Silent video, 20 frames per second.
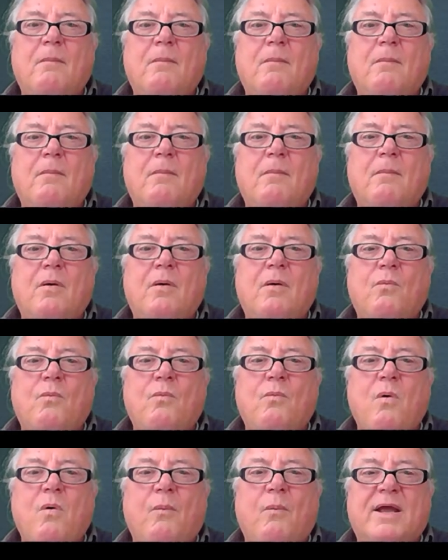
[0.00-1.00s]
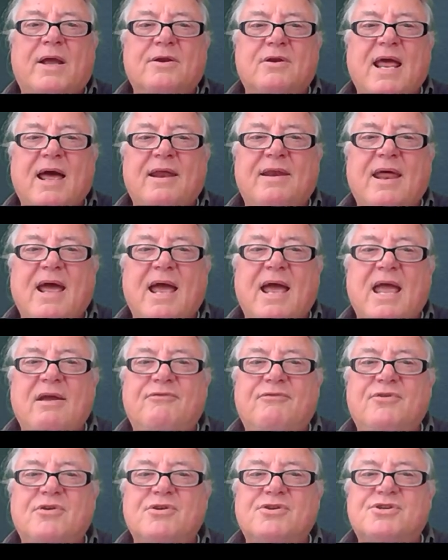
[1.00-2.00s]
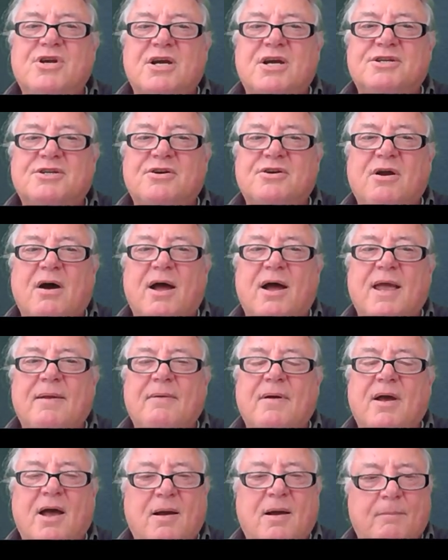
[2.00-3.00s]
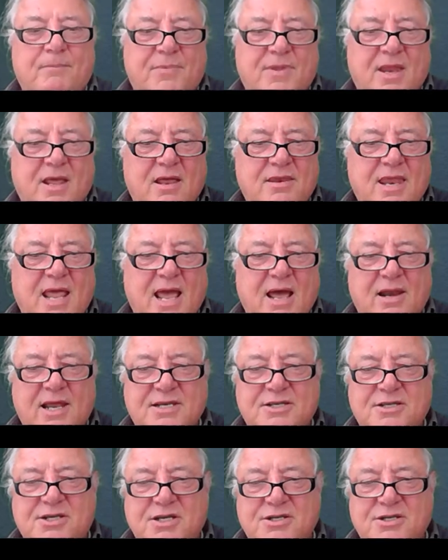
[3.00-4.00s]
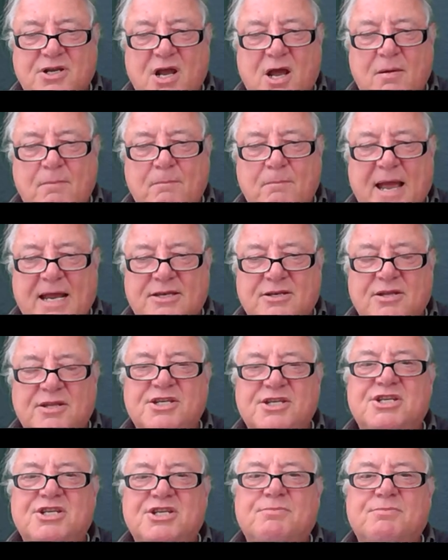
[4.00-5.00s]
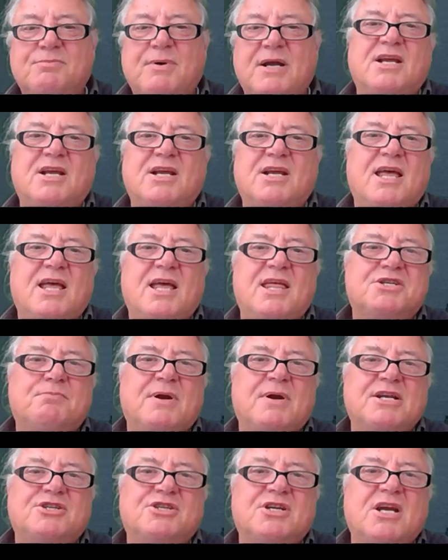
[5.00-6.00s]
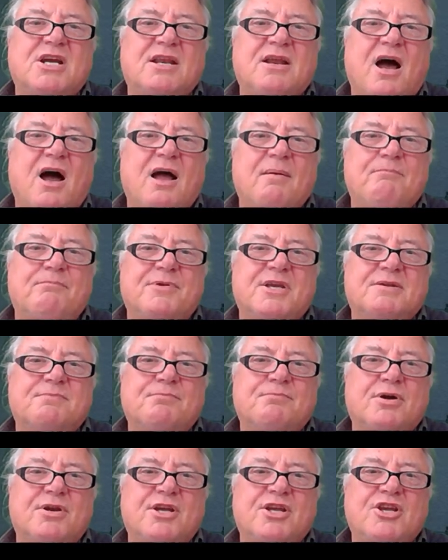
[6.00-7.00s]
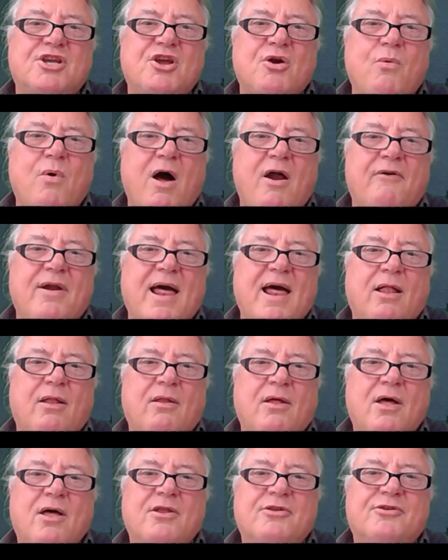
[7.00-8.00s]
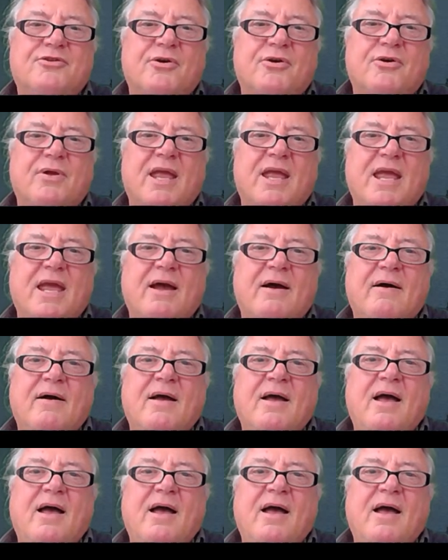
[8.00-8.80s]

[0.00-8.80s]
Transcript: what we can do now, now if you just try, um, now let's just go back to the spreadsheet. In the spreadsheet, I've just put a U R L through here.